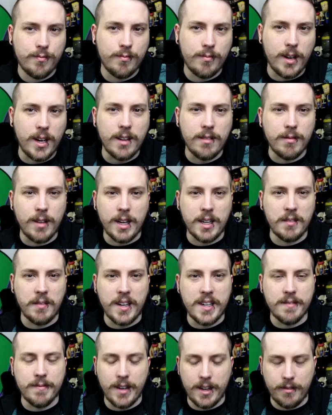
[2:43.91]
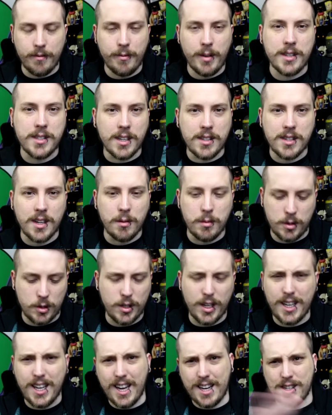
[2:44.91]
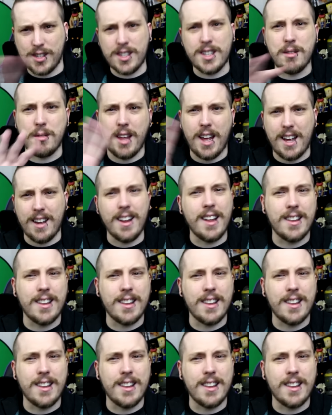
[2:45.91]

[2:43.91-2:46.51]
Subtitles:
my sensei was just like, yeah, just do that.